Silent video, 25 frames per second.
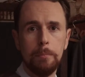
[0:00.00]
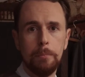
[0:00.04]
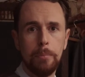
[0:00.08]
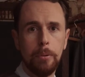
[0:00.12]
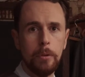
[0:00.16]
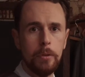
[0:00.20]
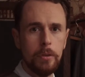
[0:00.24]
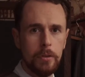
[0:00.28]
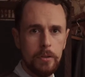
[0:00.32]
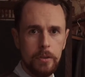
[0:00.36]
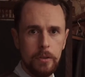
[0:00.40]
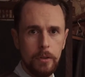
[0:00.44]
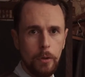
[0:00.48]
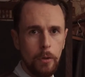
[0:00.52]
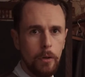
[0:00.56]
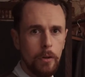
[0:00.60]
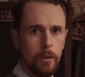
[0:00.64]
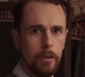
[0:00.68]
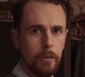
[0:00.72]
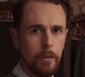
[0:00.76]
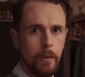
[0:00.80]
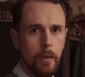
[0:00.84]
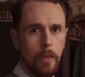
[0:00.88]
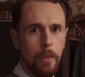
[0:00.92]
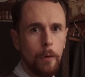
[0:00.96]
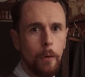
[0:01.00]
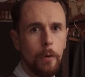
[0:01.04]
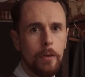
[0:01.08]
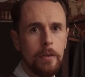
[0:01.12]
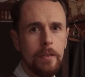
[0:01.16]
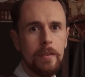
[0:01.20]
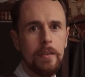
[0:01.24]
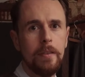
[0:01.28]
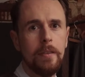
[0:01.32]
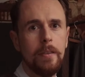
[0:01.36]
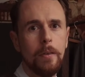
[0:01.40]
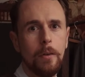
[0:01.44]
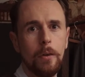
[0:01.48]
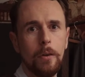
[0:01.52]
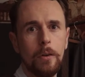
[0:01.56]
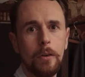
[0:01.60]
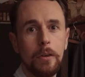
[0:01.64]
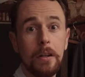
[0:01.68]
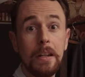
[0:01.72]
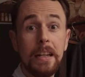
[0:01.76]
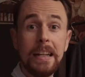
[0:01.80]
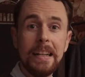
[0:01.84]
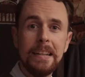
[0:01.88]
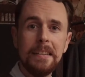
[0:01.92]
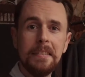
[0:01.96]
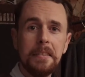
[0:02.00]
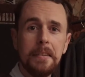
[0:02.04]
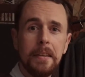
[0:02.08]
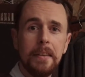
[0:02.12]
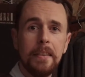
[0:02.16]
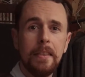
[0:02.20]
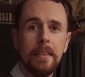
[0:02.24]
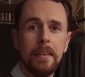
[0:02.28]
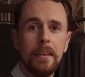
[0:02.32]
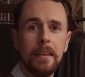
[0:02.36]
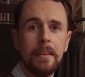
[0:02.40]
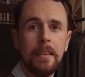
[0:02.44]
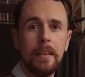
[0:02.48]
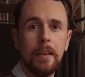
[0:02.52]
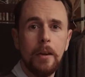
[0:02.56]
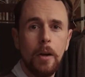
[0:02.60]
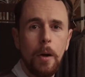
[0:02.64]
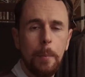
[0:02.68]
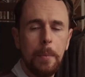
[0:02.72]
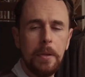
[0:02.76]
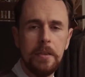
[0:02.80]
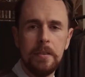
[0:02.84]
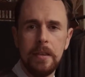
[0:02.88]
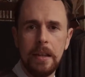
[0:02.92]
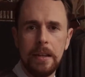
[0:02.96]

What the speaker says: Put your thoughts or links in the comment